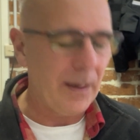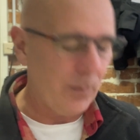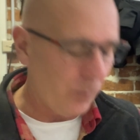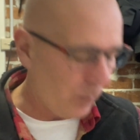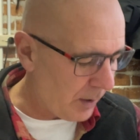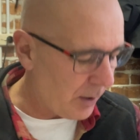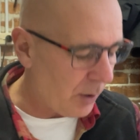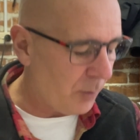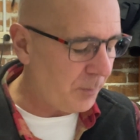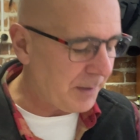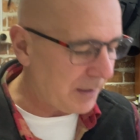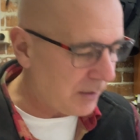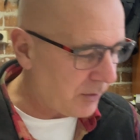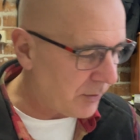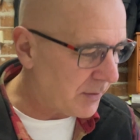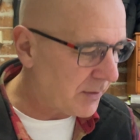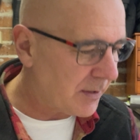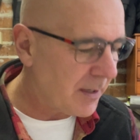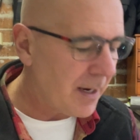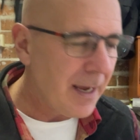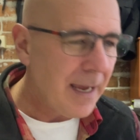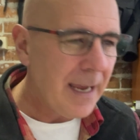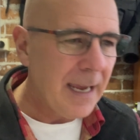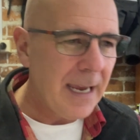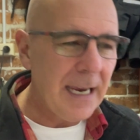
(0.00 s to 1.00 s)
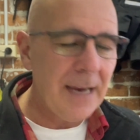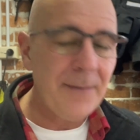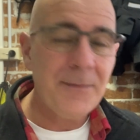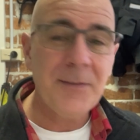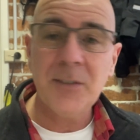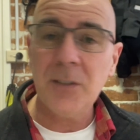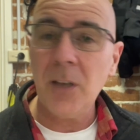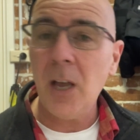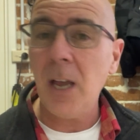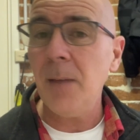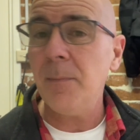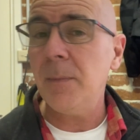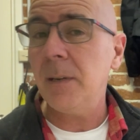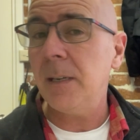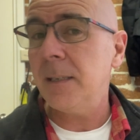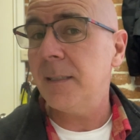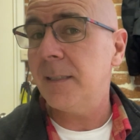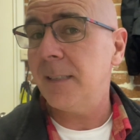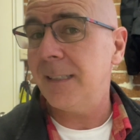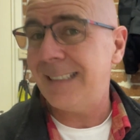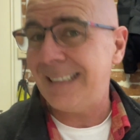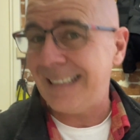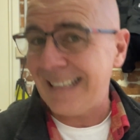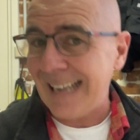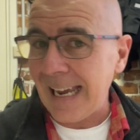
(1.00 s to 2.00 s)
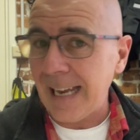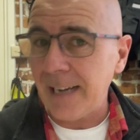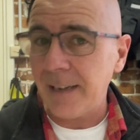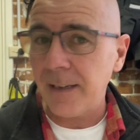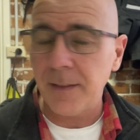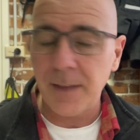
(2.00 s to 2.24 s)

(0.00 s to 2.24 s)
Well, because if Simon is a tanner,